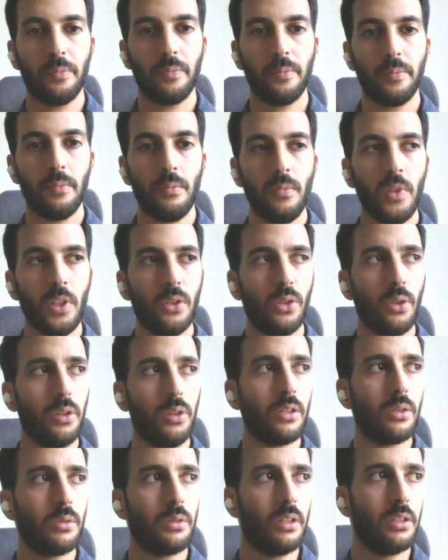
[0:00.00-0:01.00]
So
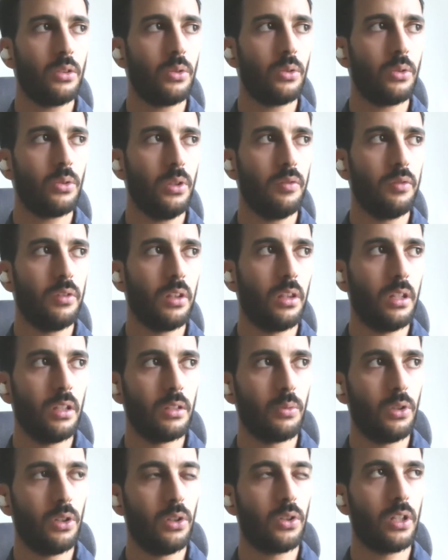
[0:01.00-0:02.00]
that's one of the
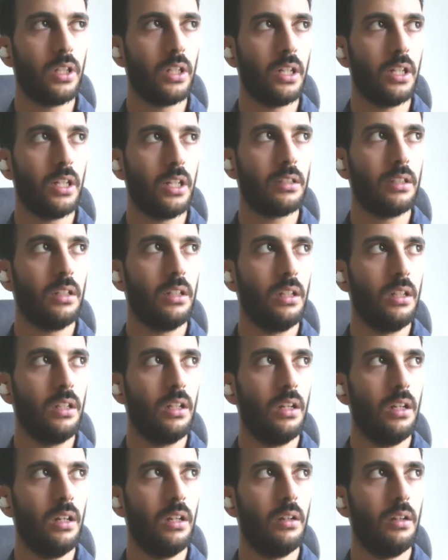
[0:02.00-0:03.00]
things we're looking at.
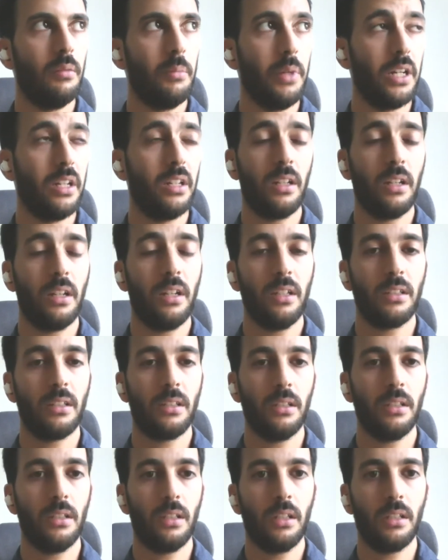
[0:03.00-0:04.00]
But it
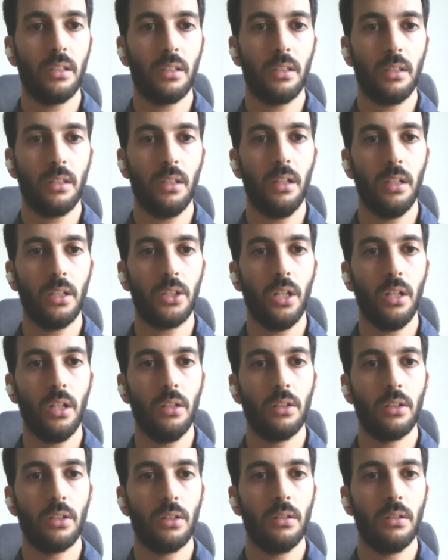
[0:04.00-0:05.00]
is still a challenge.